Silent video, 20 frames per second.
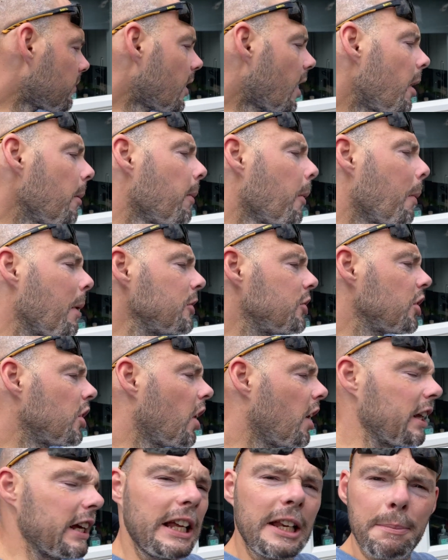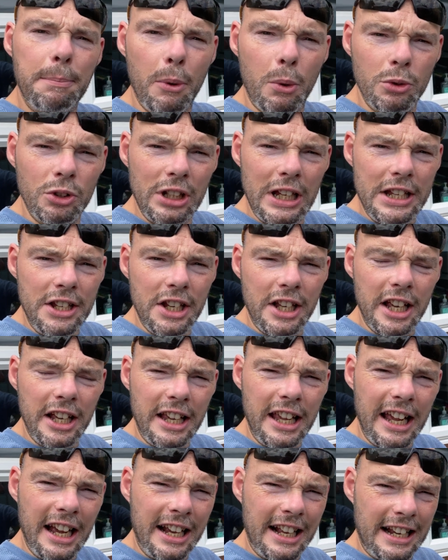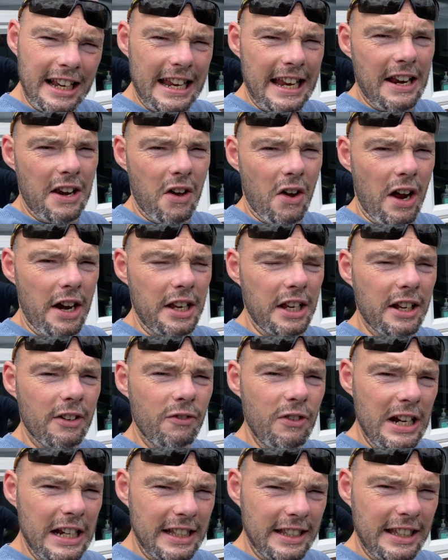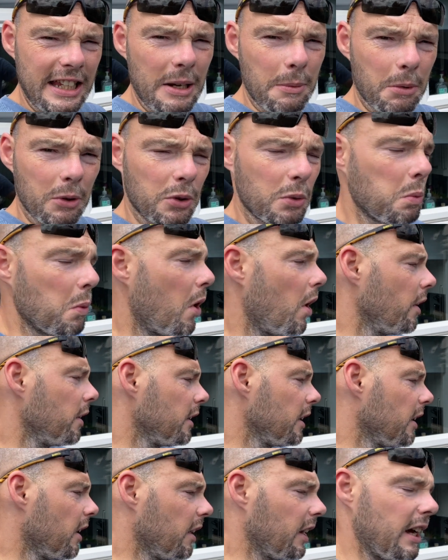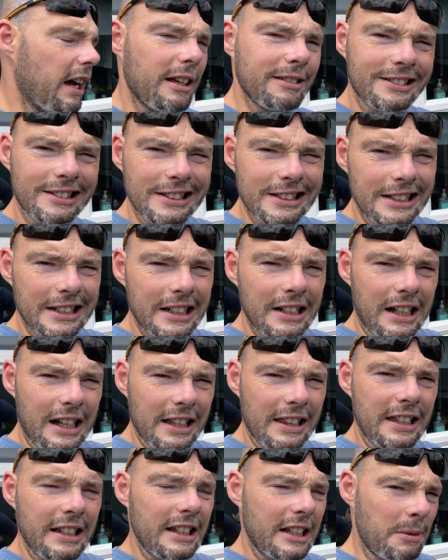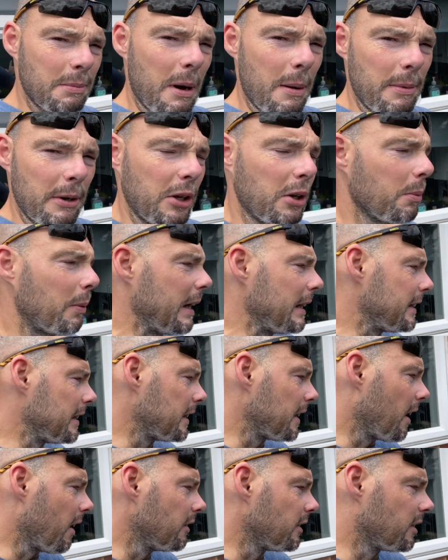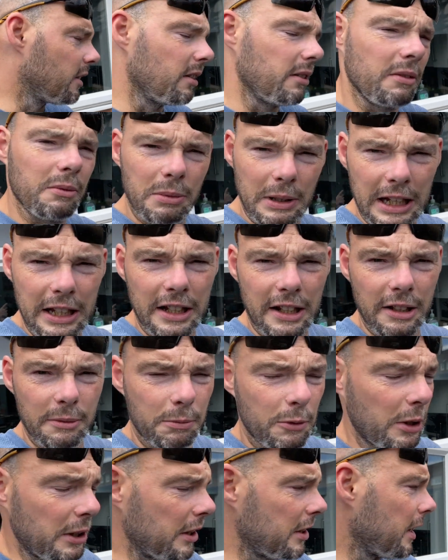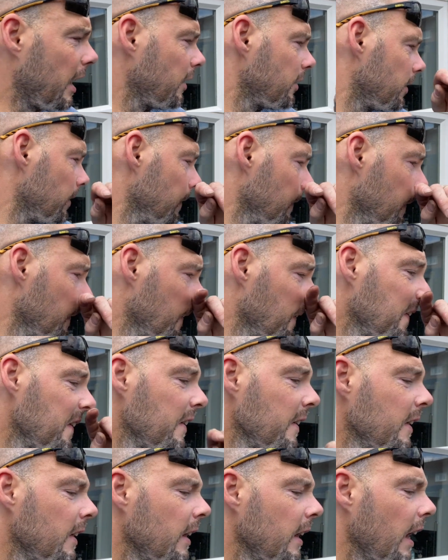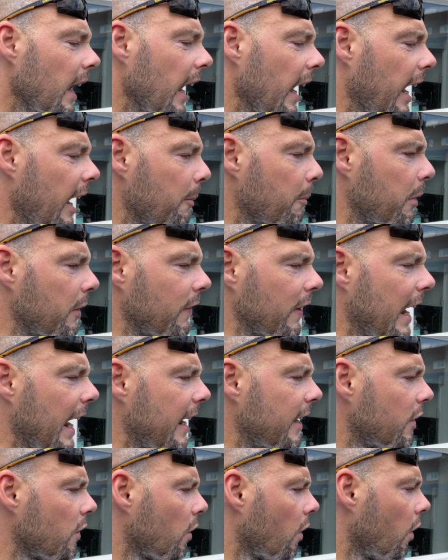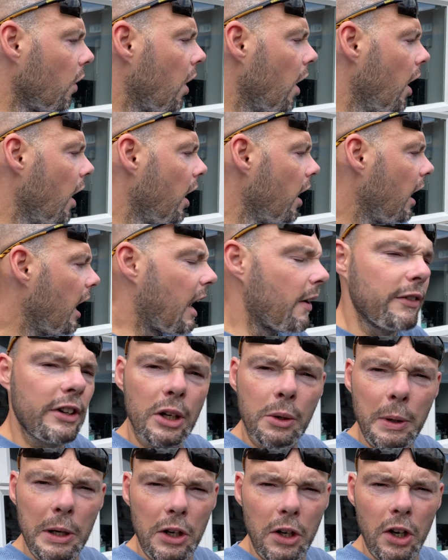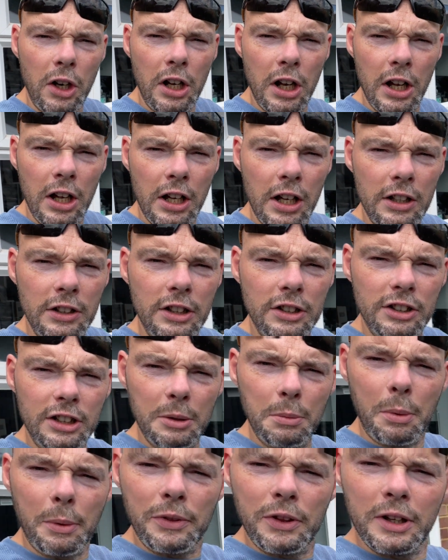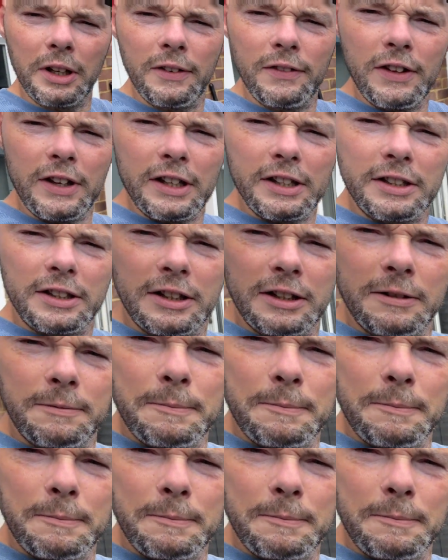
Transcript: But once you kind of get the boards in, you can get a clear line, you can really see what's what, and you kind of go, I think this might be a good way to go. So we had a quick discussion, and we've landed on having a quick look to see what we think of this.